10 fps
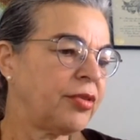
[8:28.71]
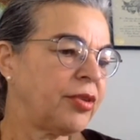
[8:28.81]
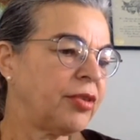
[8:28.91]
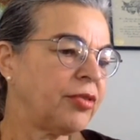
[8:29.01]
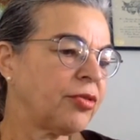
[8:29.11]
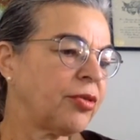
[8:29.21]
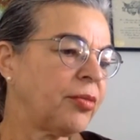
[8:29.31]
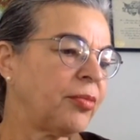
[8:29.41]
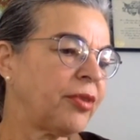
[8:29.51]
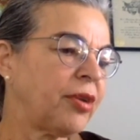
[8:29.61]
in
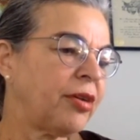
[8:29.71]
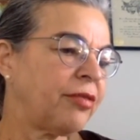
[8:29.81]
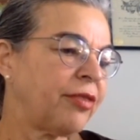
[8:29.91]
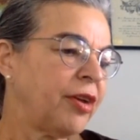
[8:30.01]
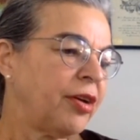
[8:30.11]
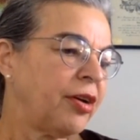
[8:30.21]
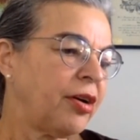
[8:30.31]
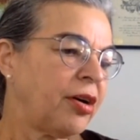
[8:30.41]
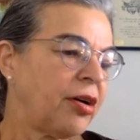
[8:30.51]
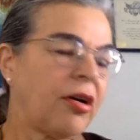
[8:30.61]
terms of
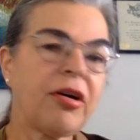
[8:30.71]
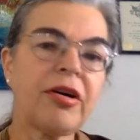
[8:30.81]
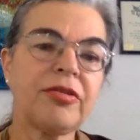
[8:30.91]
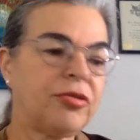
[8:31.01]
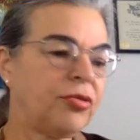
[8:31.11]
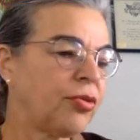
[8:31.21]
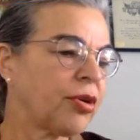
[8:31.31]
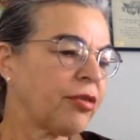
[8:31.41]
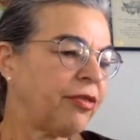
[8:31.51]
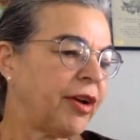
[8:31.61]
our New
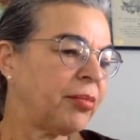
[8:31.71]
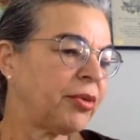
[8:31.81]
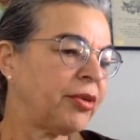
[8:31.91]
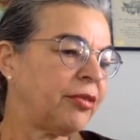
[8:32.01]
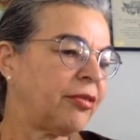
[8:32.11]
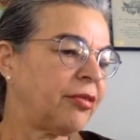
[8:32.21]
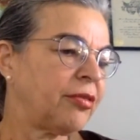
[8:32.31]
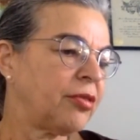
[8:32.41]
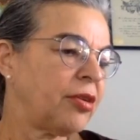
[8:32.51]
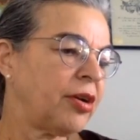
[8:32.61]
York family's
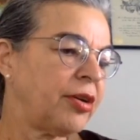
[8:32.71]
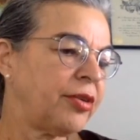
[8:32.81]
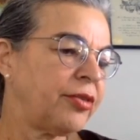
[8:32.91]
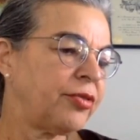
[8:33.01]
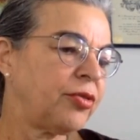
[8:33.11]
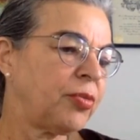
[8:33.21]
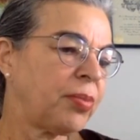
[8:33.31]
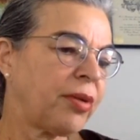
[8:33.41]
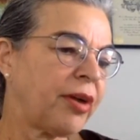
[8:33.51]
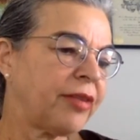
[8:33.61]

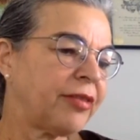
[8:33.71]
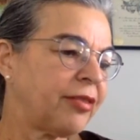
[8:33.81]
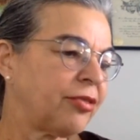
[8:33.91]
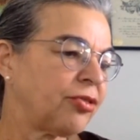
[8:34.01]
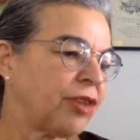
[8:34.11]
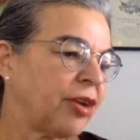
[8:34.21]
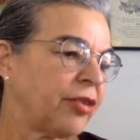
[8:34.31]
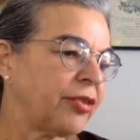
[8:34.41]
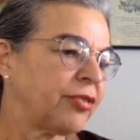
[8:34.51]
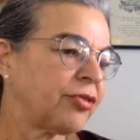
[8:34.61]
due process
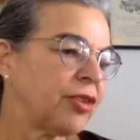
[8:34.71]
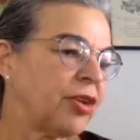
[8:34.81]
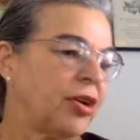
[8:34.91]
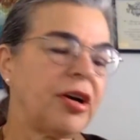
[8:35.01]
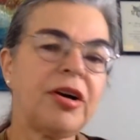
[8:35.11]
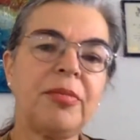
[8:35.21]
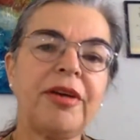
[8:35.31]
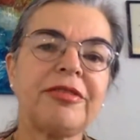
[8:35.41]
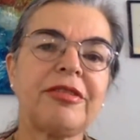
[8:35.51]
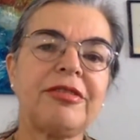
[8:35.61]
challenge, as
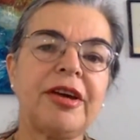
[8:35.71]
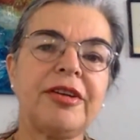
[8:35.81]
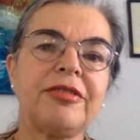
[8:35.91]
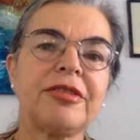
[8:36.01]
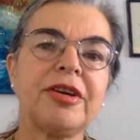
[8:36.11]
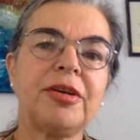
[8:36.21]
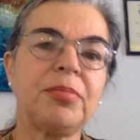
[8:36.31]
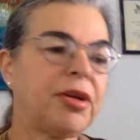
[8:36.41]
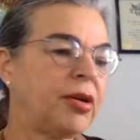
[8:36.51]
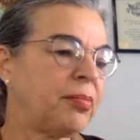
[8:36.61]
I said, it's going
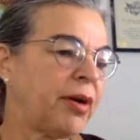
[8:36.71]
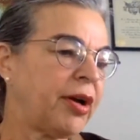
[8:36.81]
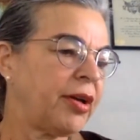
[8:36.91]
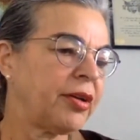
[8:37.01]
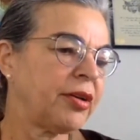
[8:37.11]
to be